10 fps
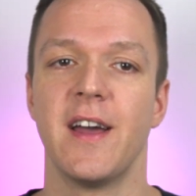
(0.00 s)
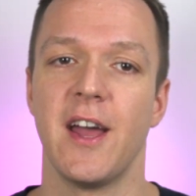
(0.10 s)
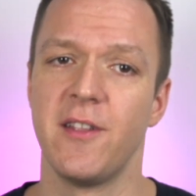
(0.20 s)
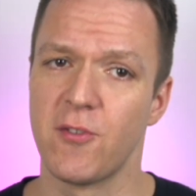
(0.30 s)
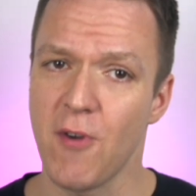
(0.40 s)

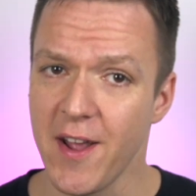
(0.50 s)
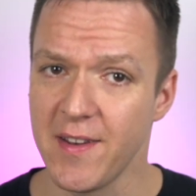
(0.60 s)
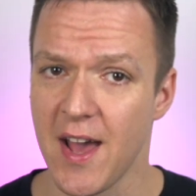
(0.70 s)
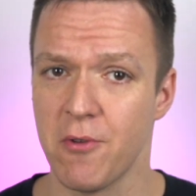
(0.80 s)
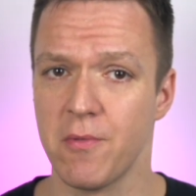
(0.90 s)
And right
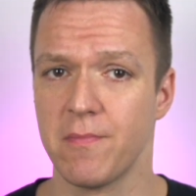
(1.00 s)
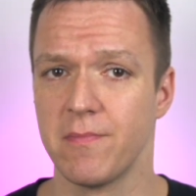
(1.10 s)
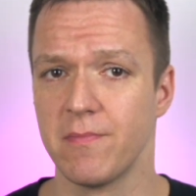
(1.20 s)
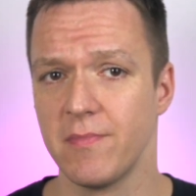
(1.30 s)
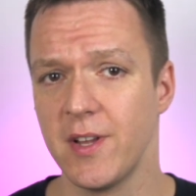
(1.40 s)
now,
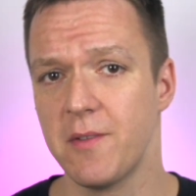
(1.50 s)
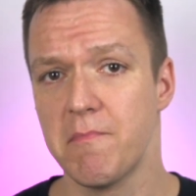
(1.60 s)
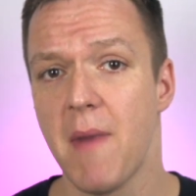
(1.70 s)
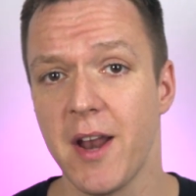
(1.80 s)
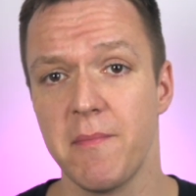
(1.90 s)
it
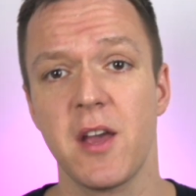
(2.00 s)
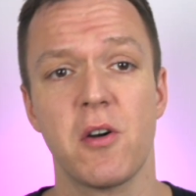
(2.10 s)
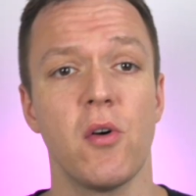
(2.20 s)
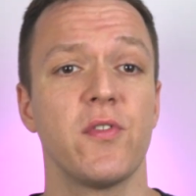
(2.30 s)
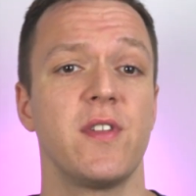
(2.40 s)
might be
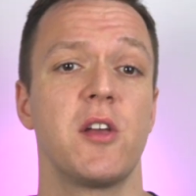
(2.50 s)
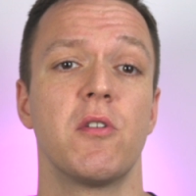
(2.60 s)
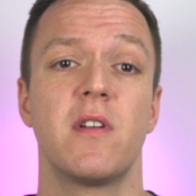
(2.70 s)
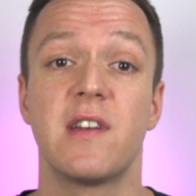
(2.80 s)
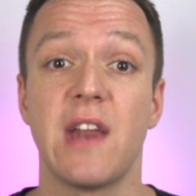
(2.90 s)
costing
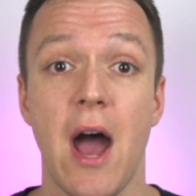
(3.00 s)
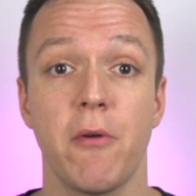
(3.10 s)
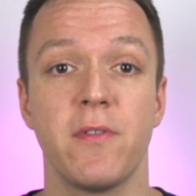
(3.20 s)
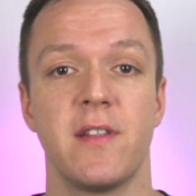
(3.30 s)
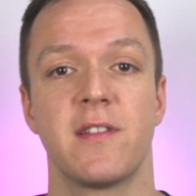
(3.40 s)
you
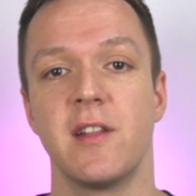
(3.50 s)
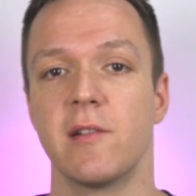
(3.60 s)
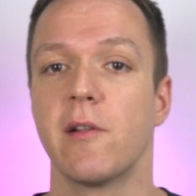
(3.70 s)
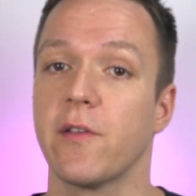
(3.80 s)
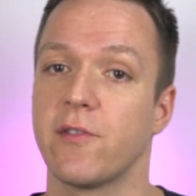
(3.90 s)
thousands in
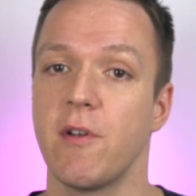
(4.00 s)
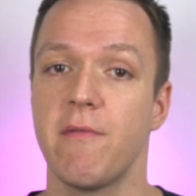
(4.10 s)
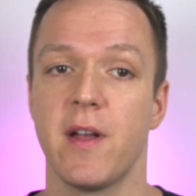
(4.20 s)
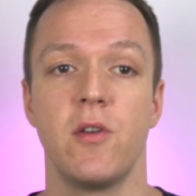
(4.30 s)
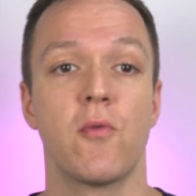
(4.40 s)
lost
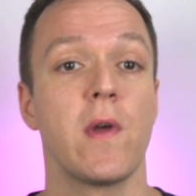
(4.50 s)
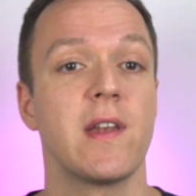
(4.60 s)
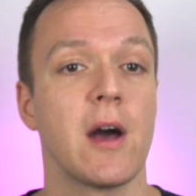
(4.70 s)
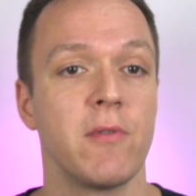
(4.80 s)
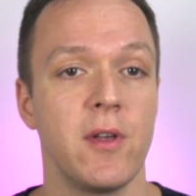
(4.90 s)
revenue
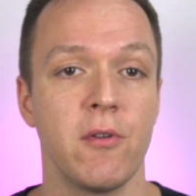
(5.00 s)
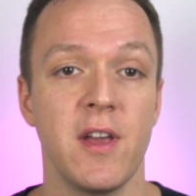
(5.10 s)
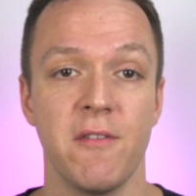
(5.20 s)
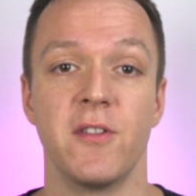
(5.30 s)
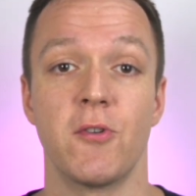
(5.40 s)
without you
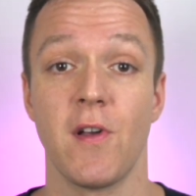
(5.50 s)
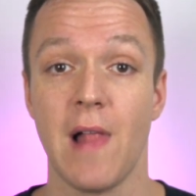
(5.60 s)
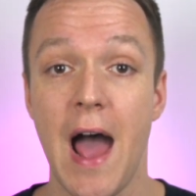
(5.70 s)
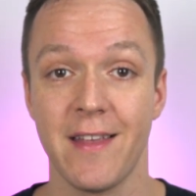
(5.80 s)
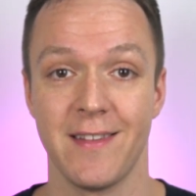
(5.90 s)
even
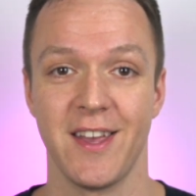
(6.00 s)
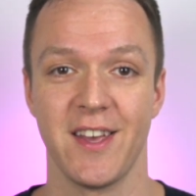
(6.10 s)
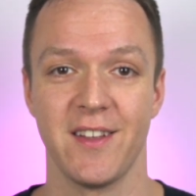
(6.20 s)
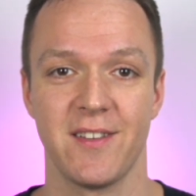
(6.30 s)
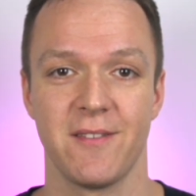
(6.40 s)
realizing
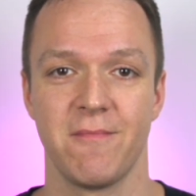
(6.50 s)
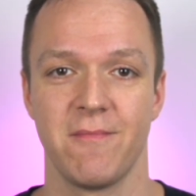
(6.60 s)
it.